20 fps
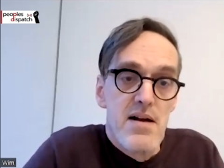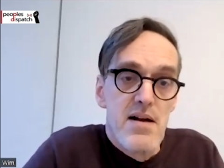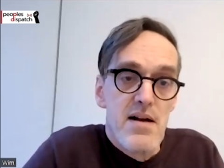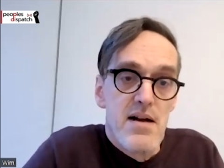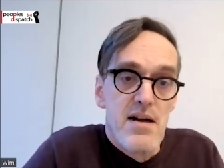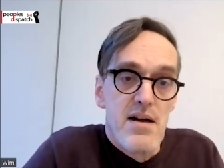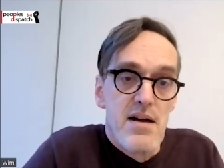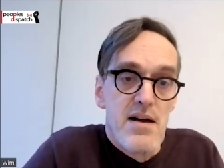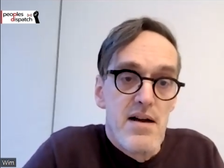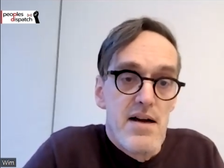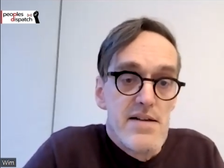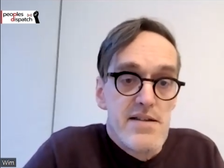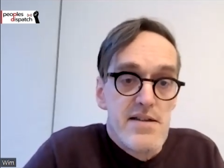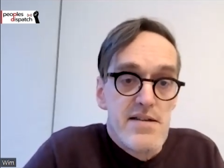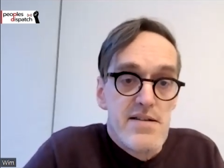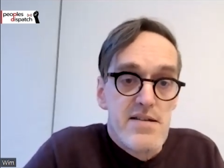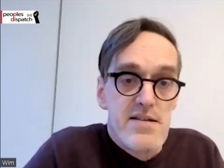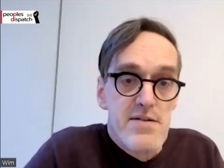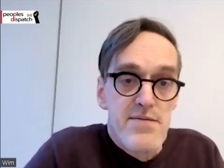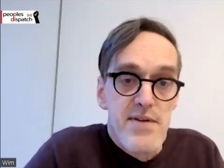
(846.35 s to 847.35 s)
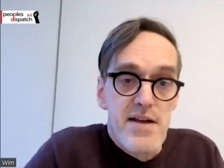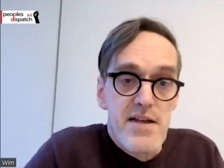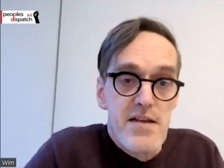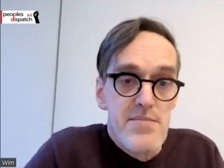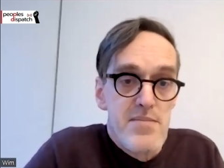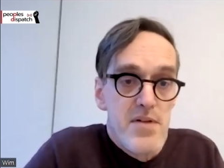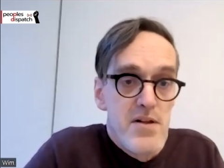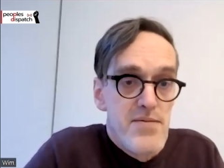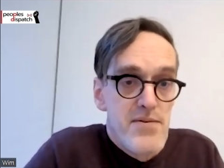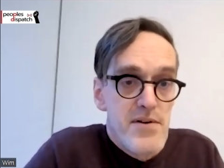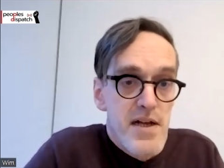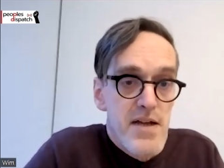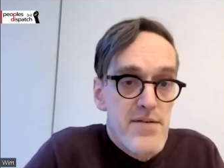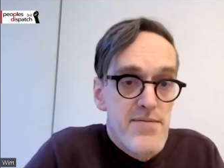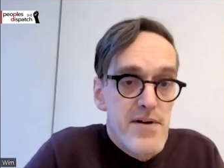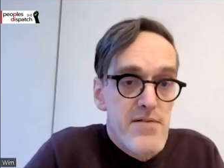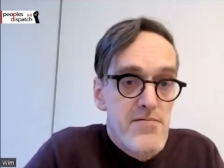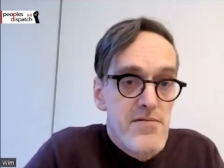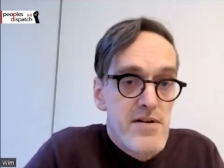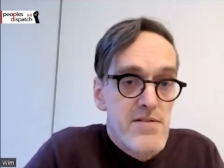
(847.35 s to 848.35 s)
Uh, and it's available for
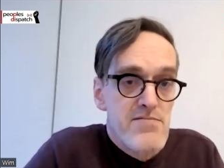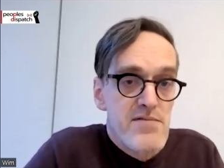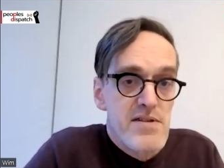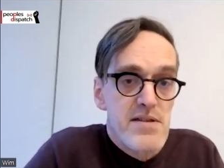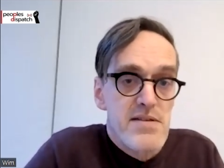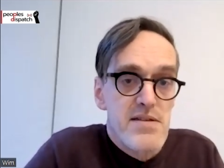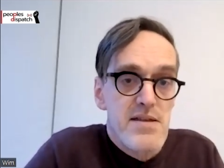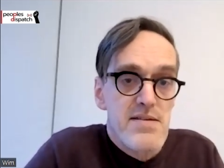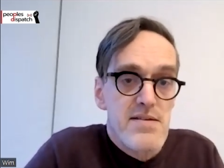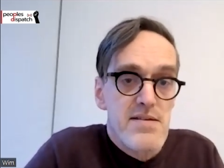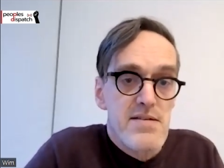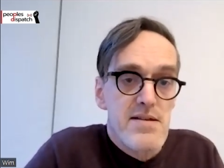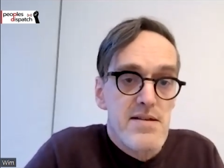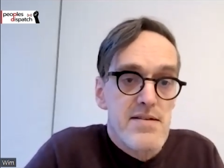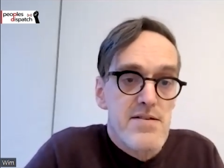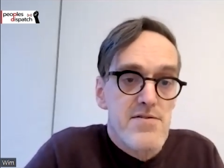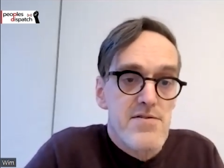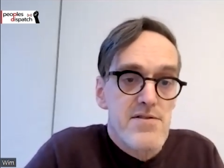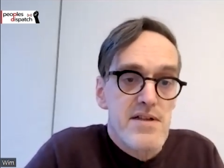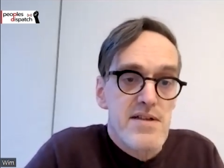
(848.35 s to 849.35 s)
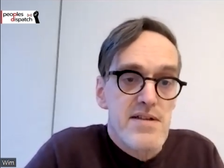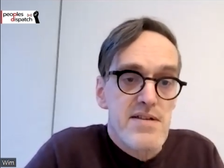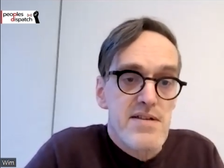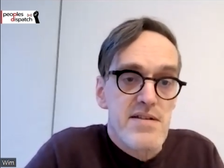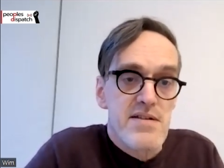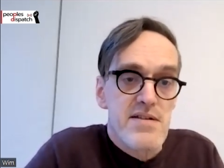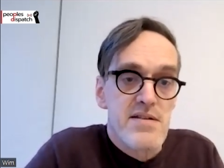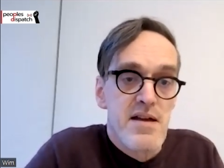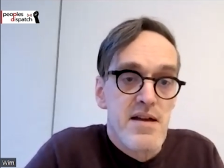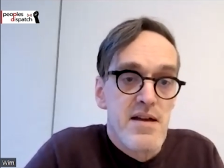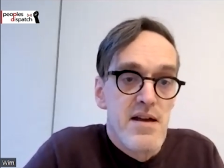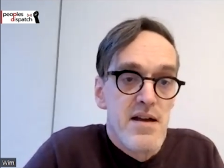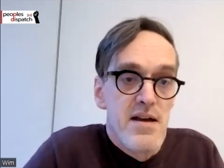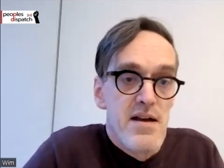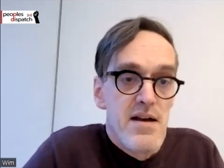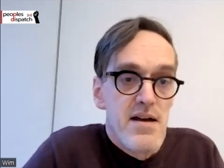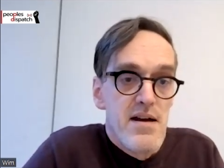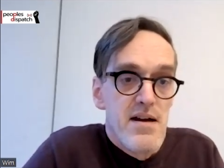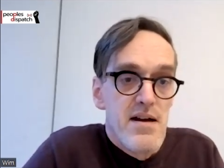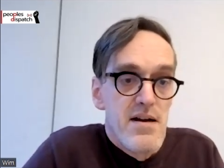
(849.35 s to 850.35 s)
everyone with an internet connection.
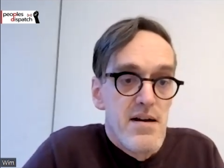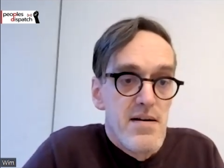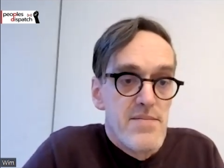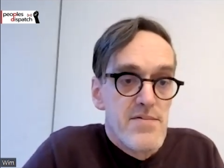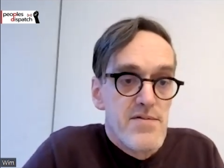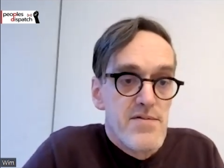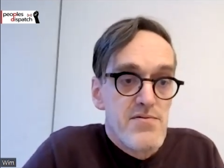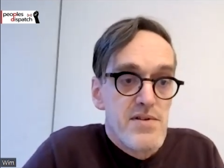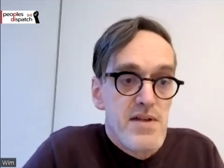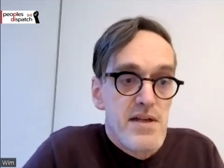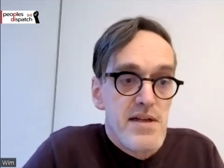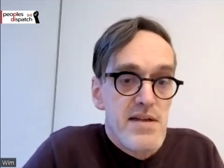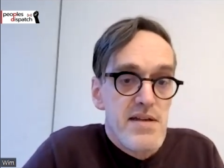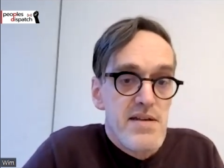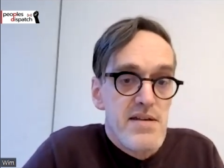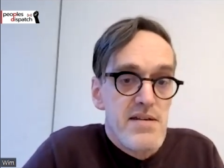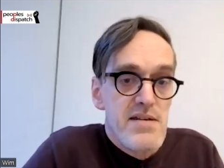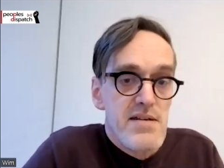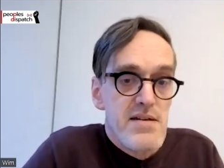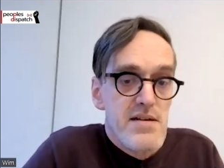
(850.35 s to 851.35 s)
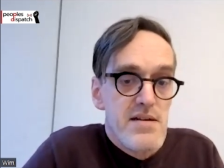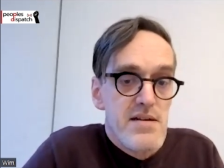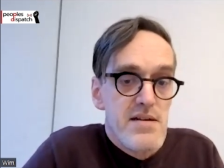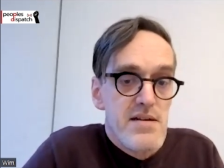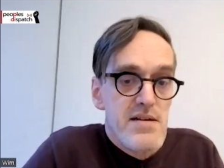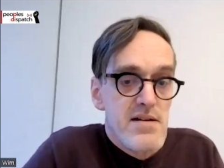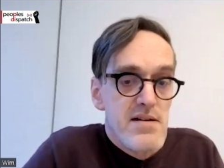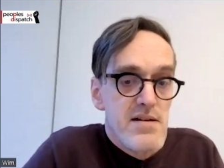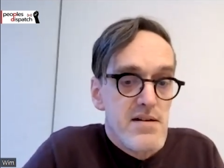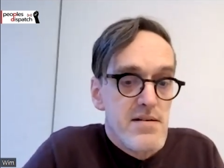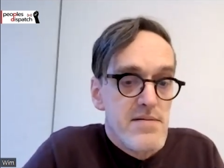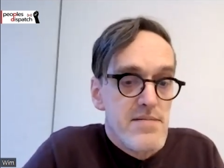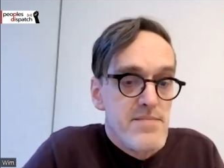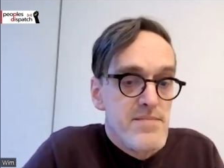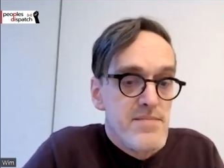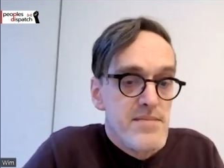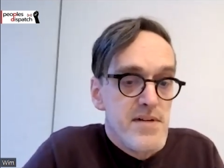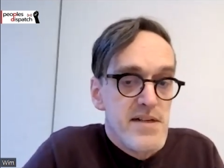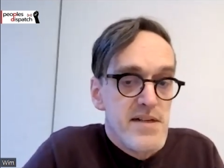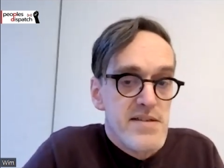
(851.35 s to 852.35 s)
Um, today,
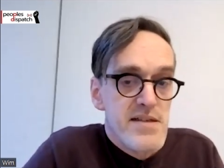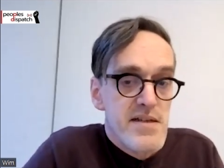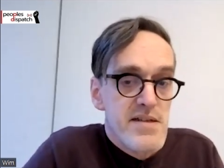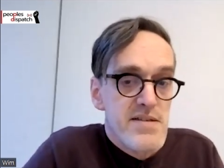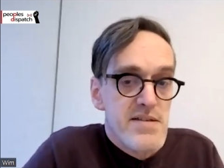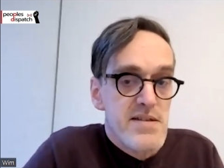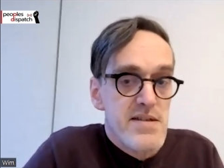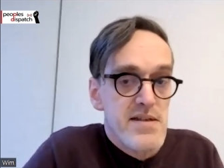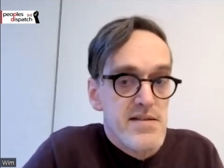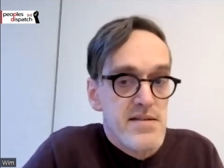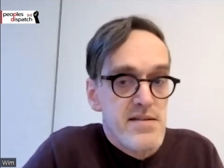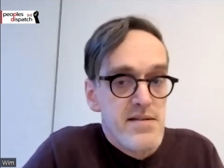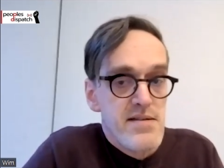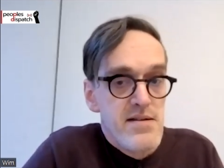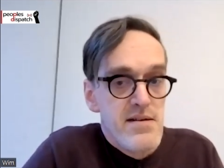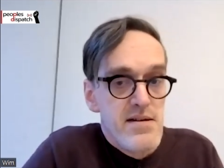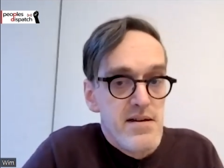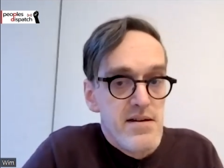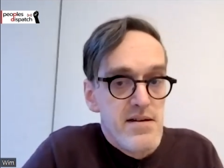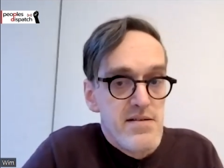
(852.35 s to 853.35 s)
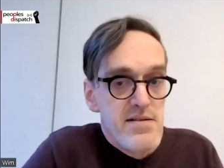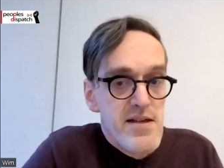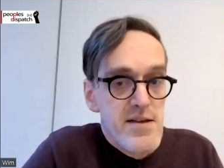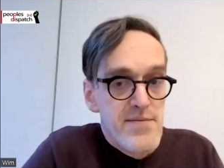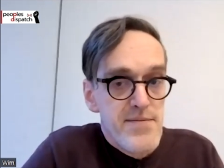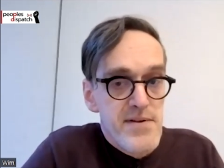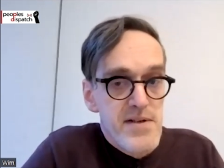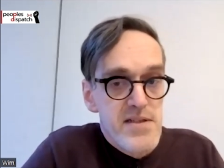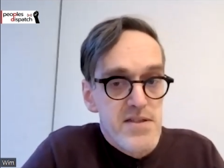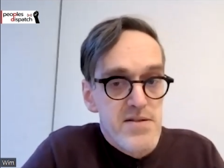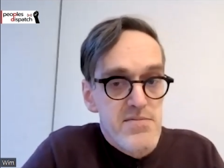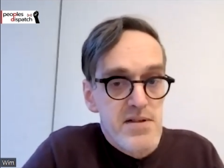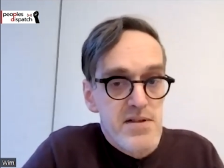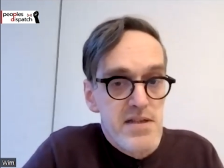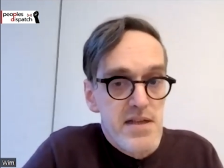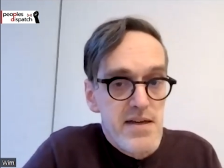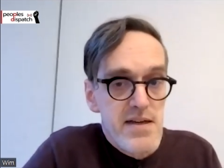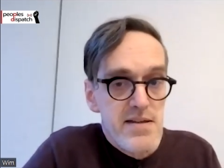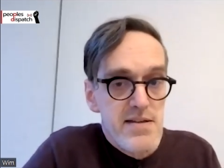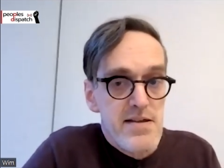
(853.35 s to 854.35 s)
um, as I said, a difference with
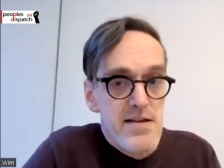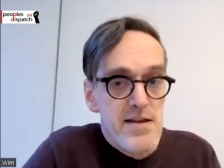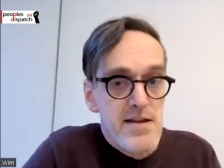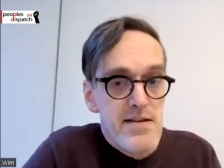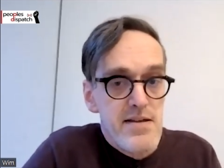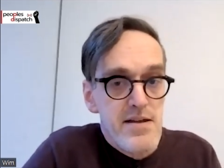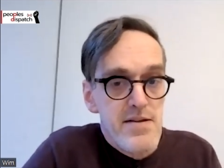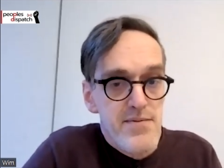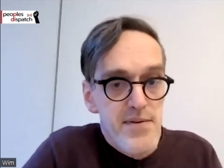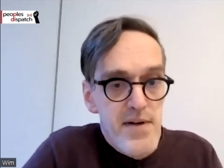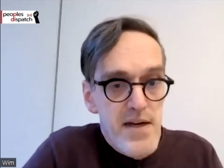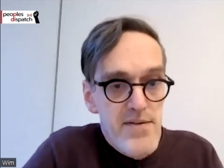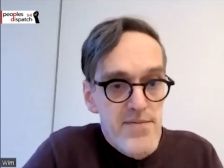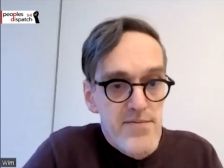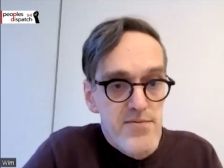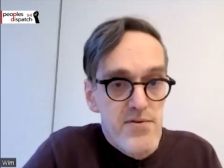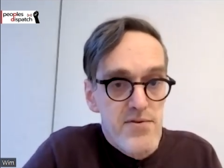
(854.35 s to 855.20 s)
1985.